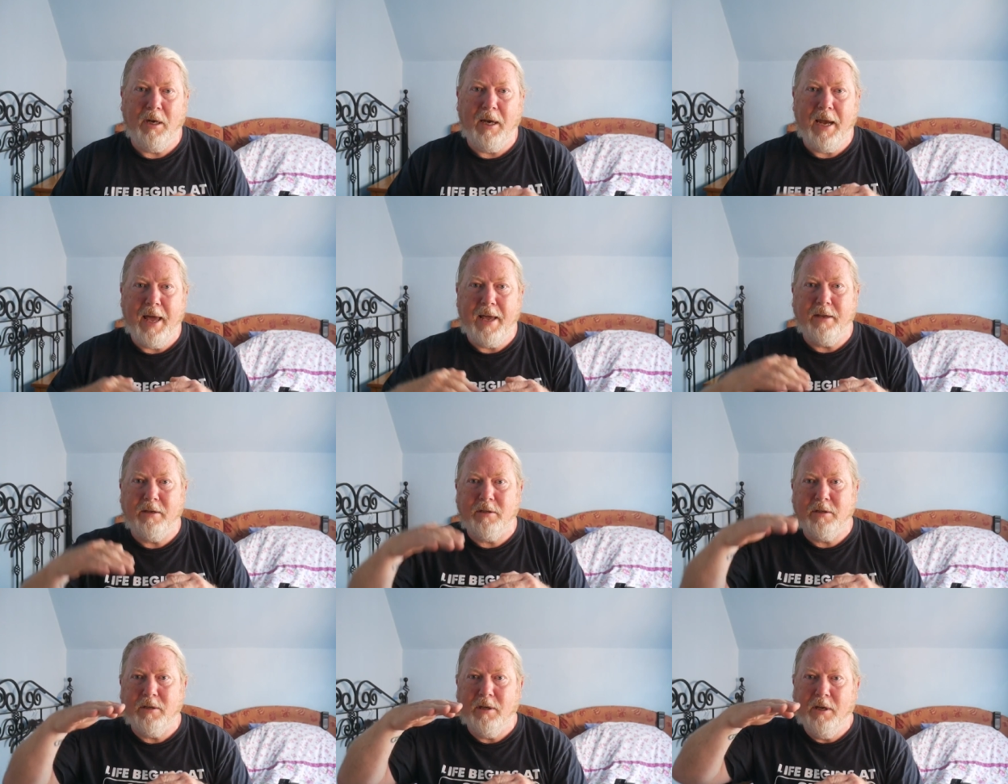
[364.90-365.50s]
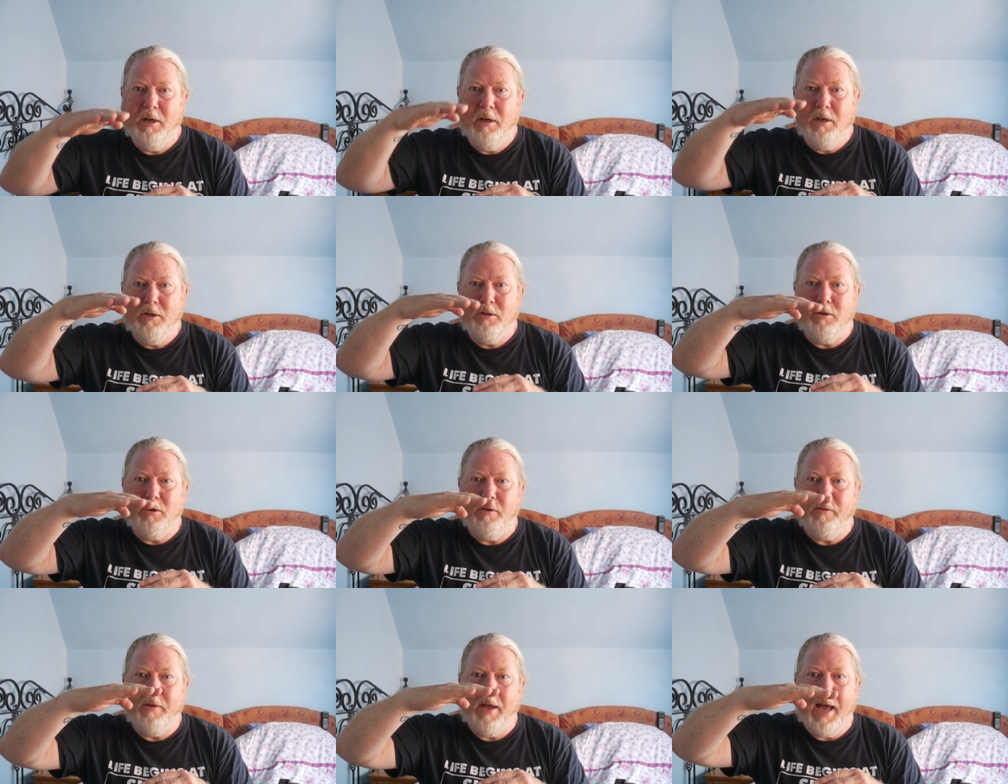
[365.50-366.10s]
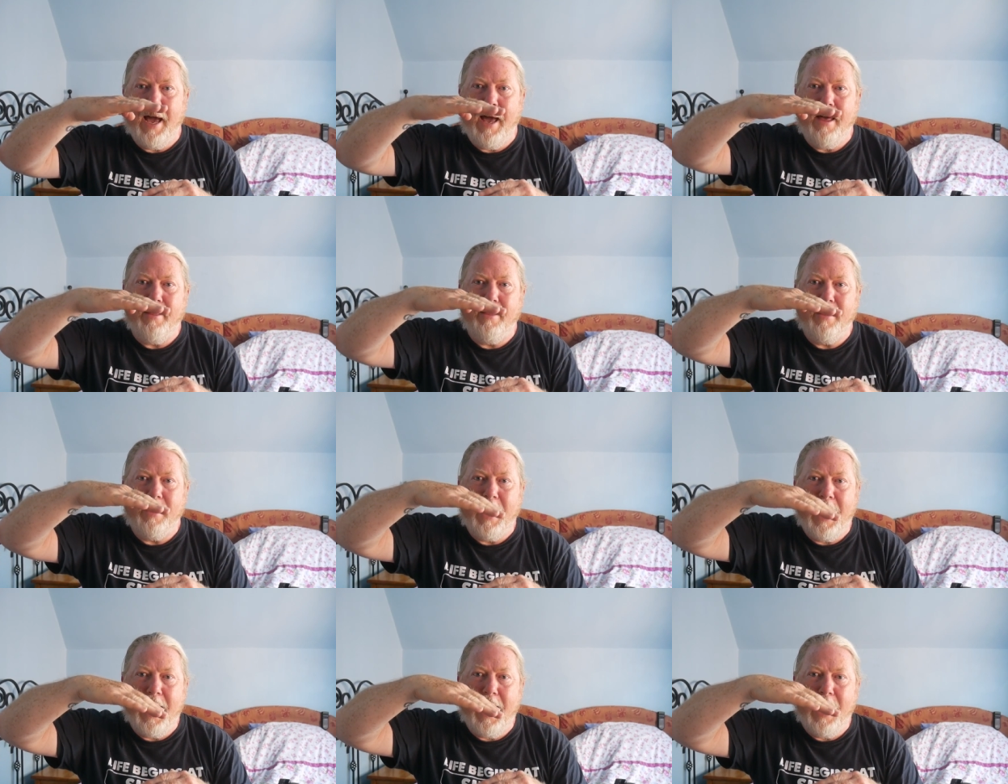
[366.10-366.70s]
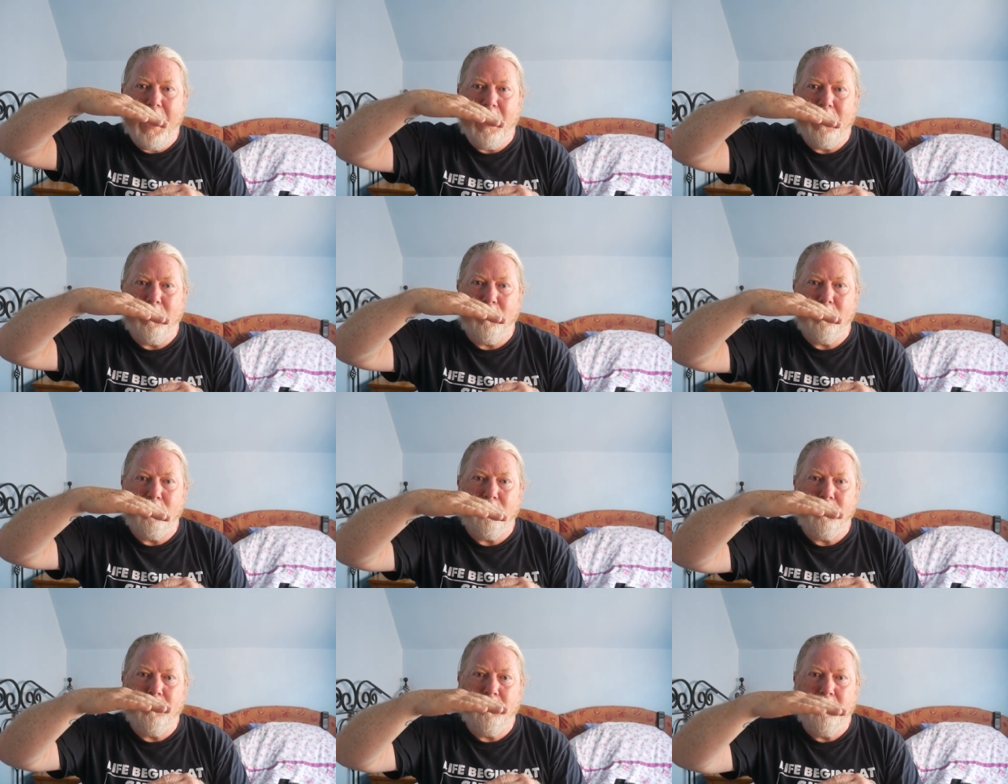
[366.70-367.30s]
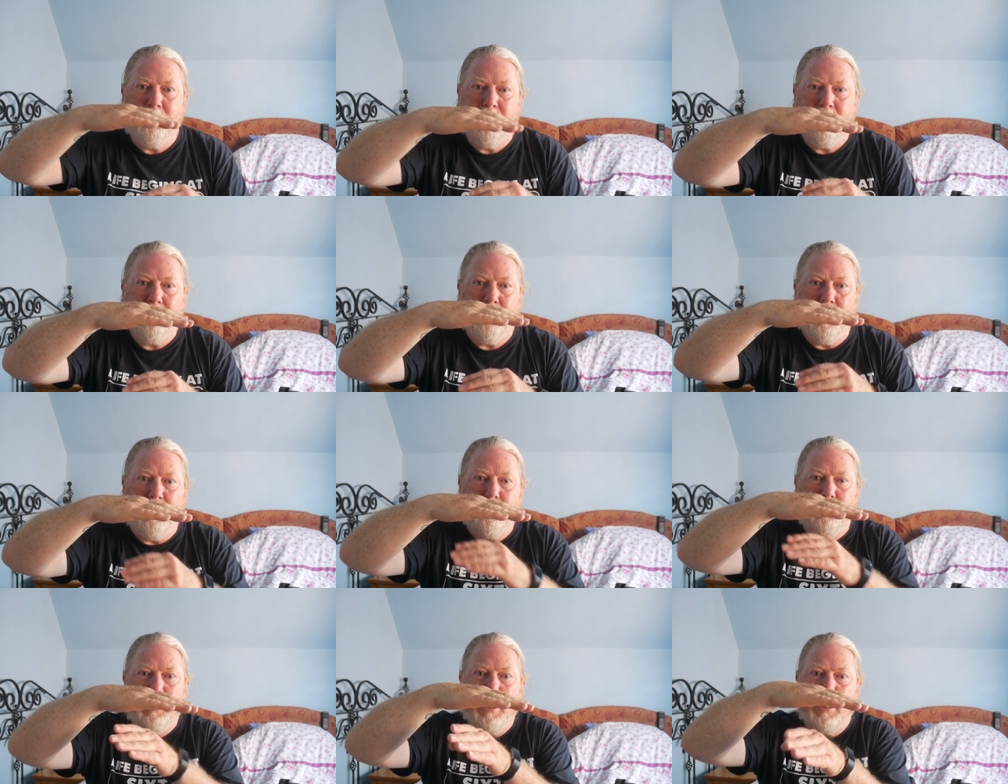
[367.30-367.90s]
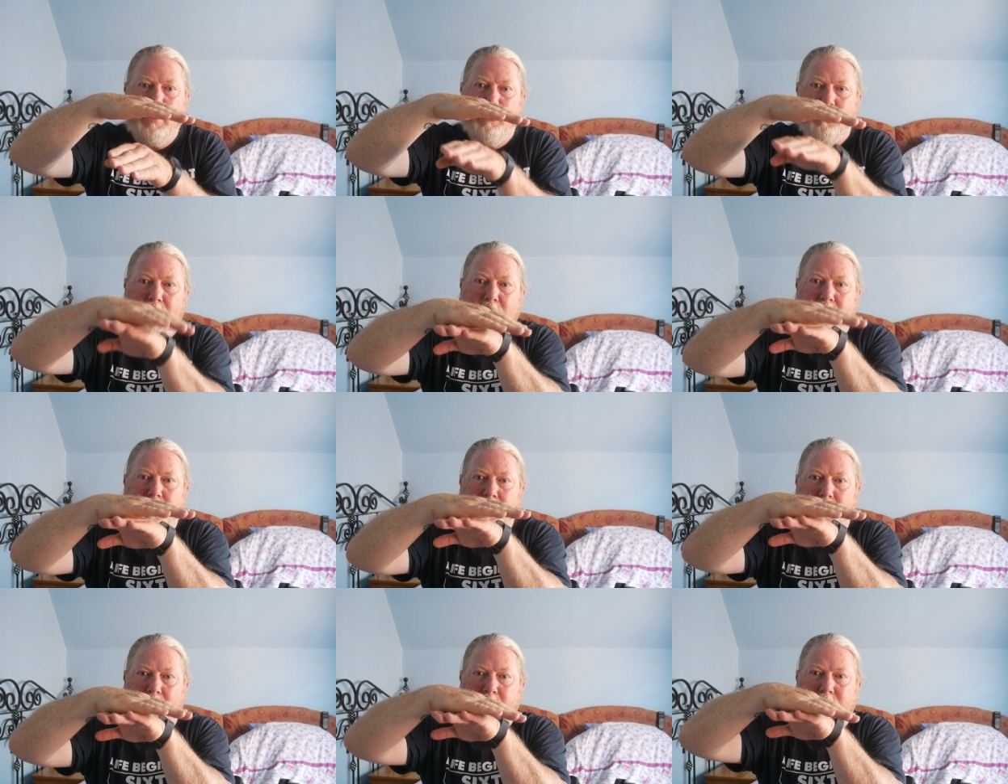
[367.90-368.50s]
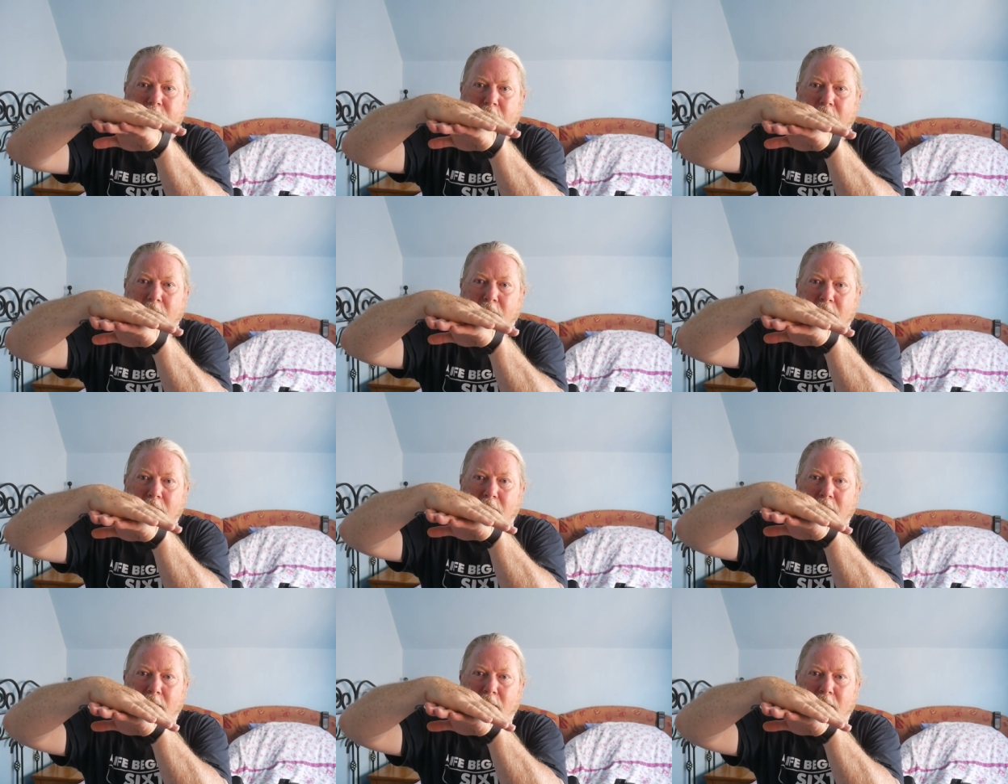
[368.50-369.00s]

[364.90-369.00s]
legs sort of at that angle when I'm sitting on the sofa